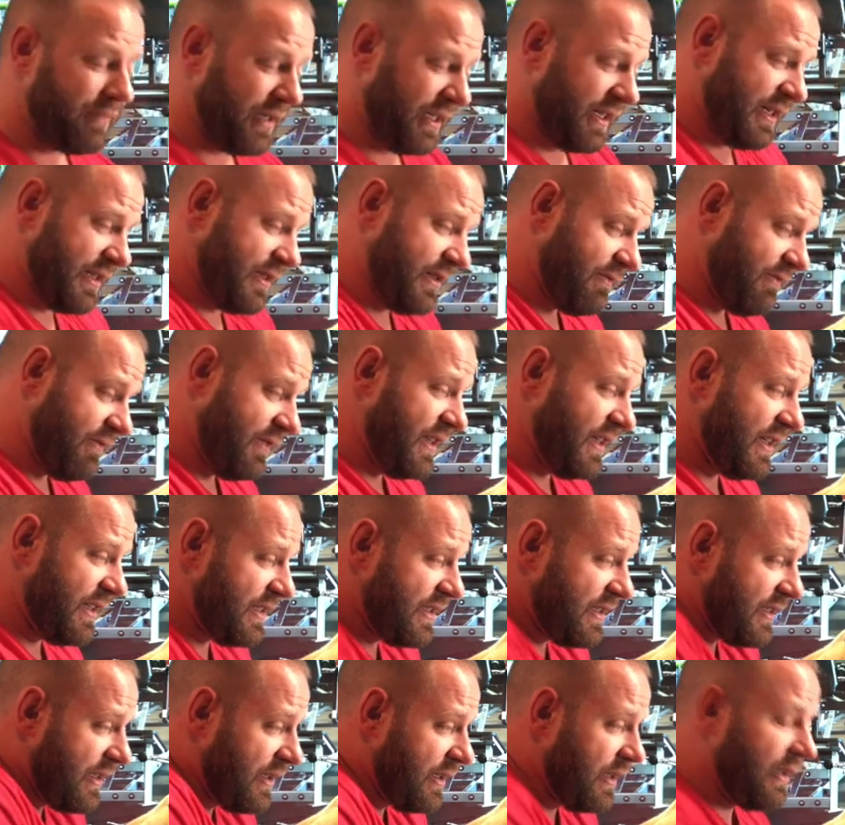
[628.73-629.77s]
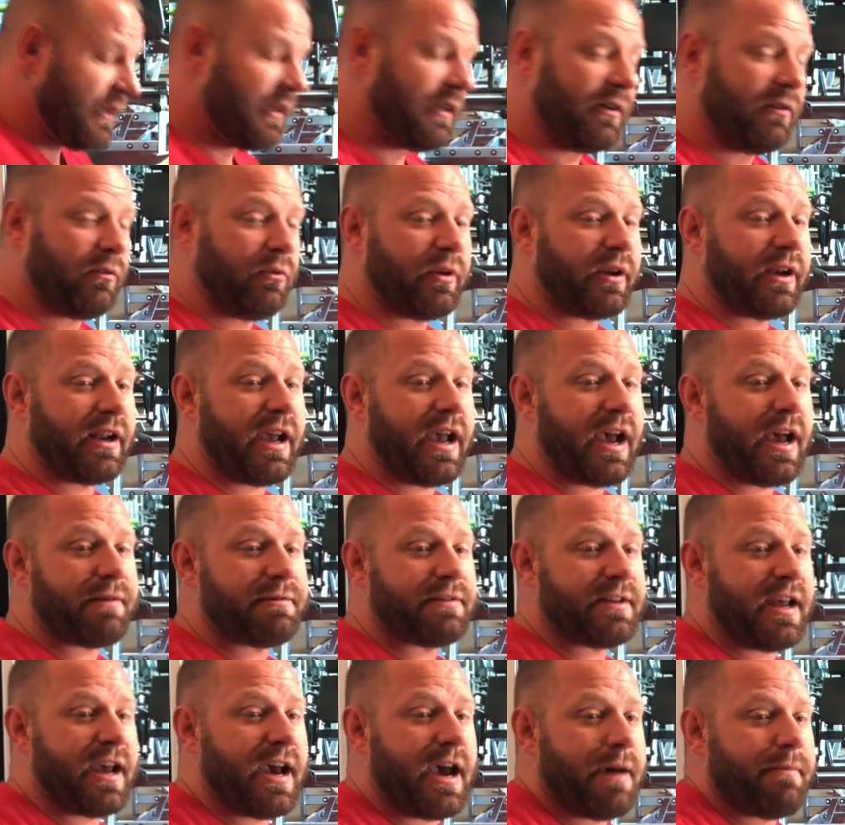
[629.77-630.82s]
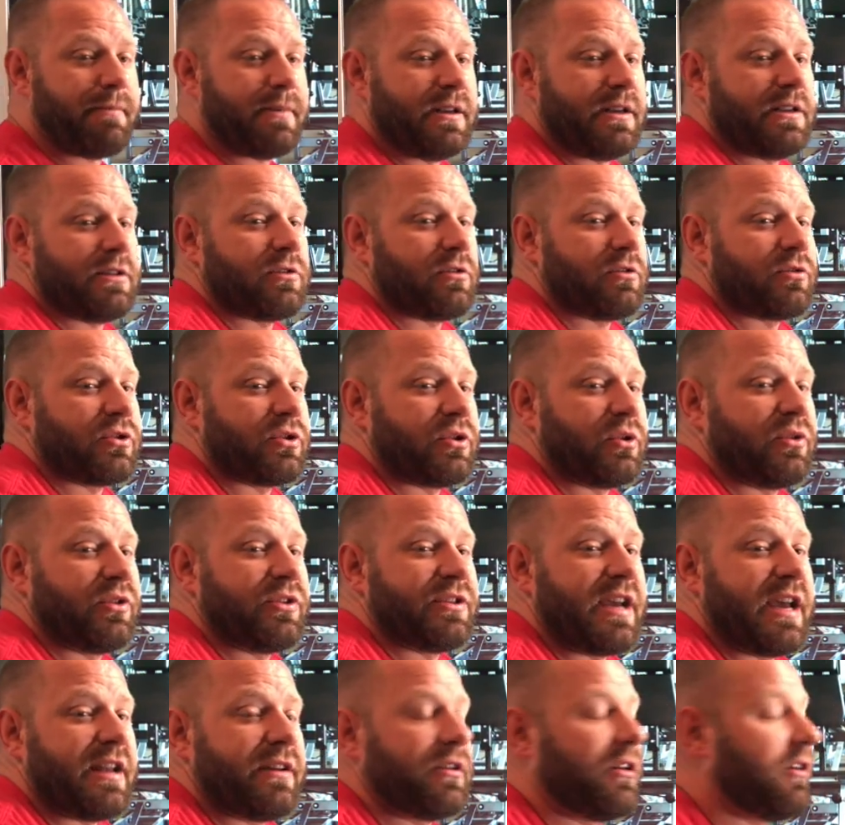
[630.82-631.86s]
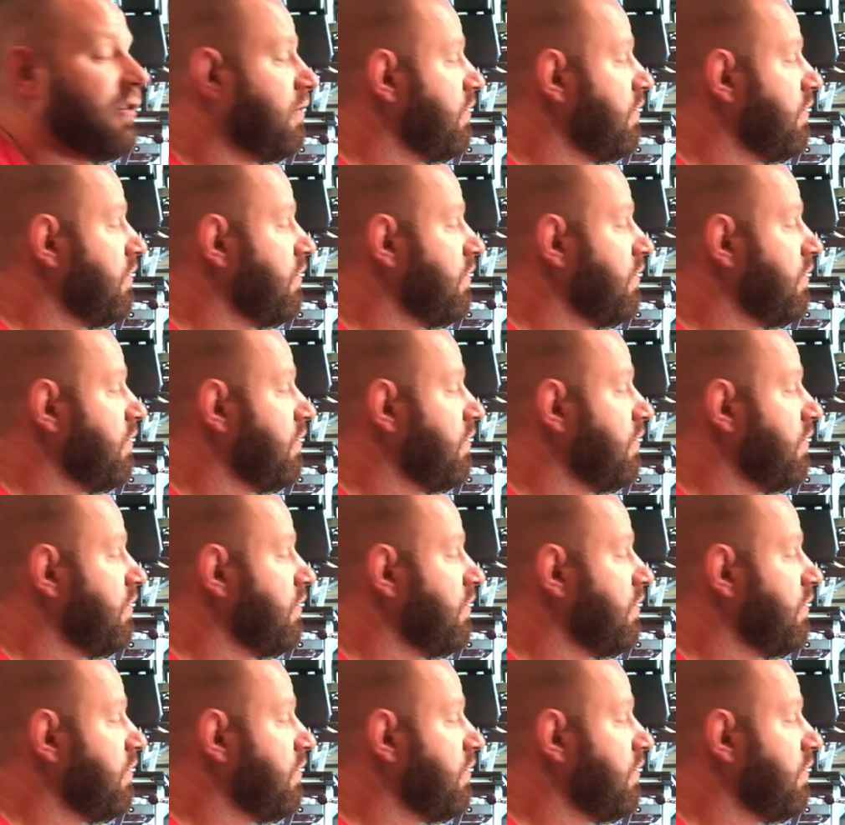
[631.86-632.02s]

because of this, what had to happen is those shoulders had to go